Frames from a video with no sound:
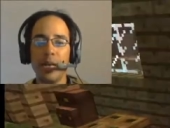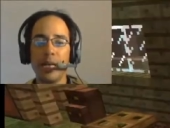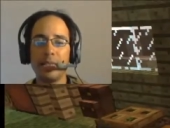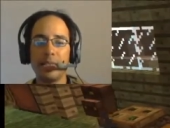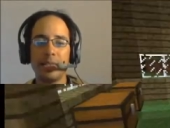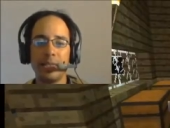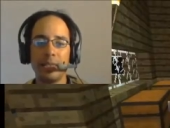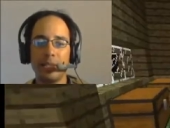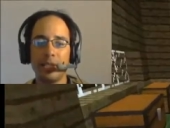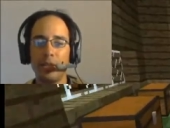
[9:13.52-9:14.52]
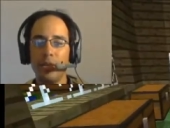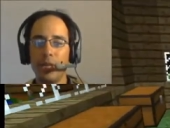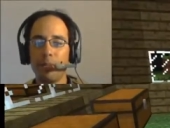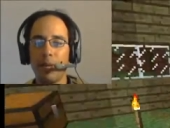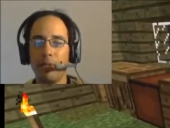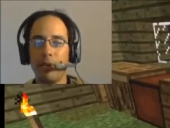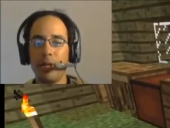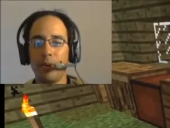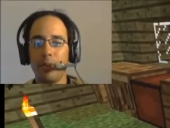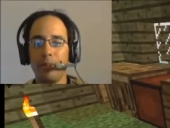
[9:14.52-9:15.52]
believe it or not, it's underneath
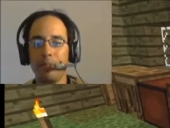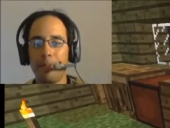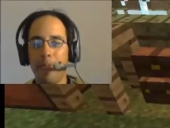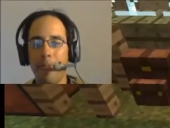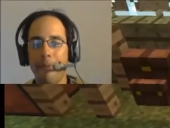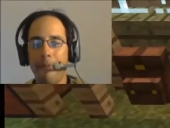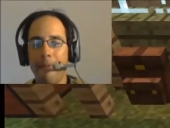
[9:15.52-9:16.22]
my very home.